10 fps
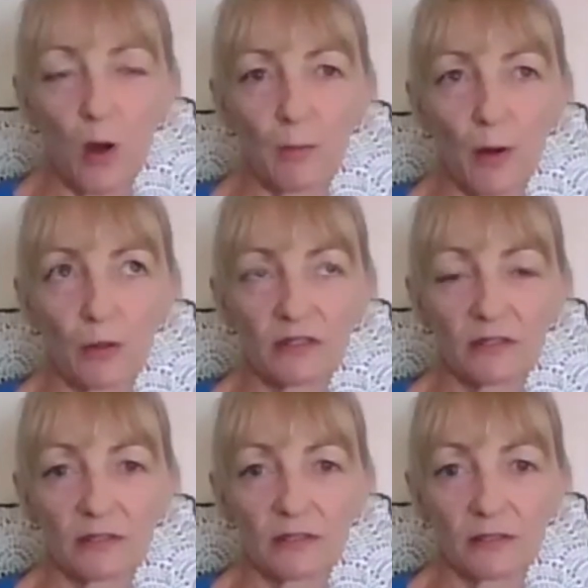I'm
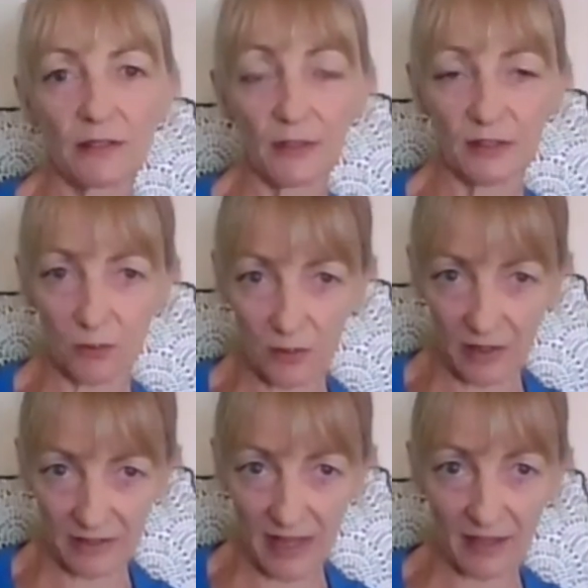on the
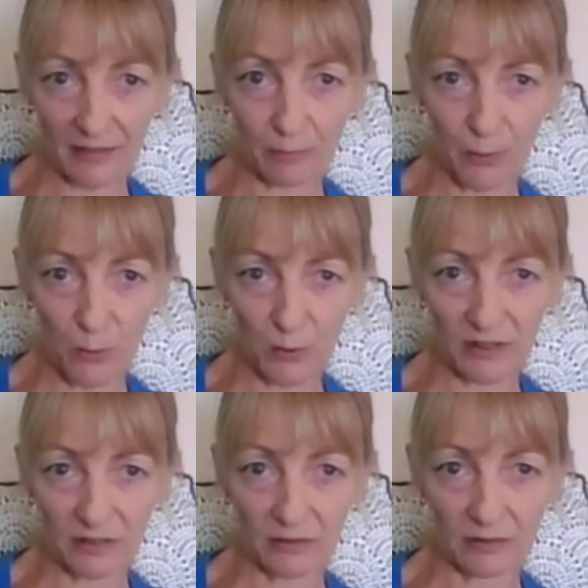Dorcas House board
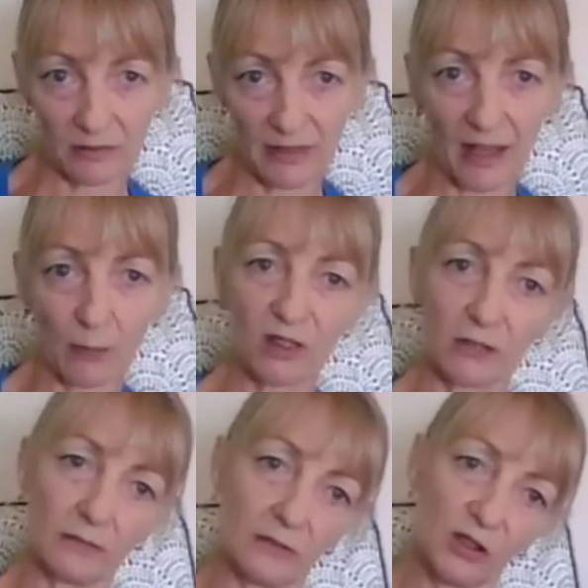now, which
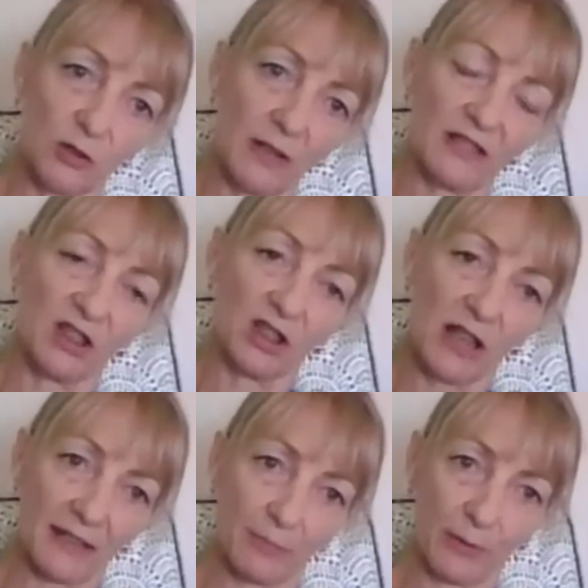I joined
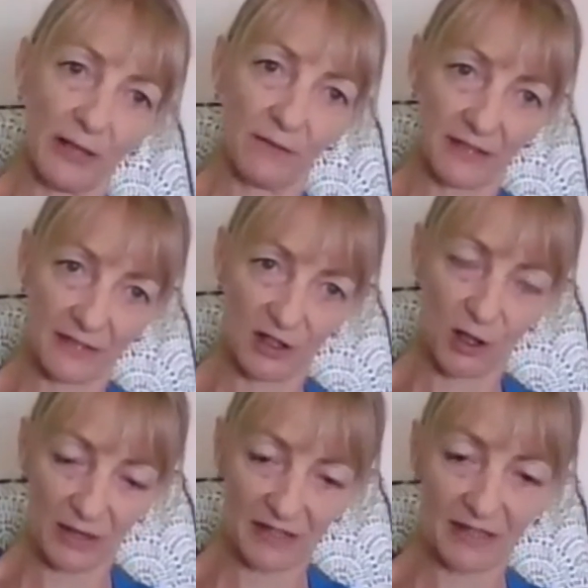just previous to
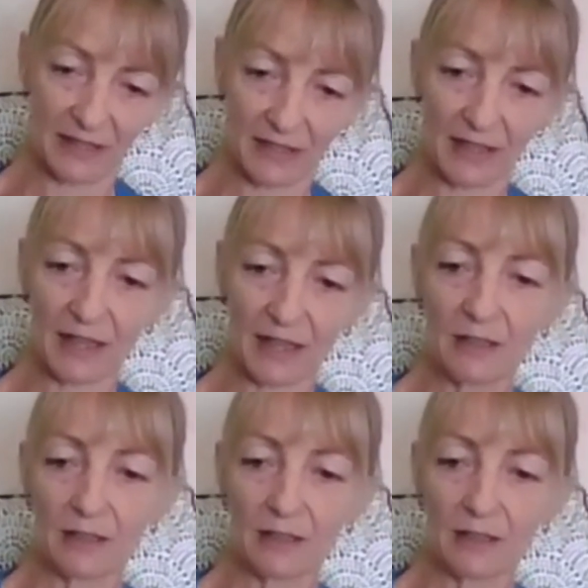going to India.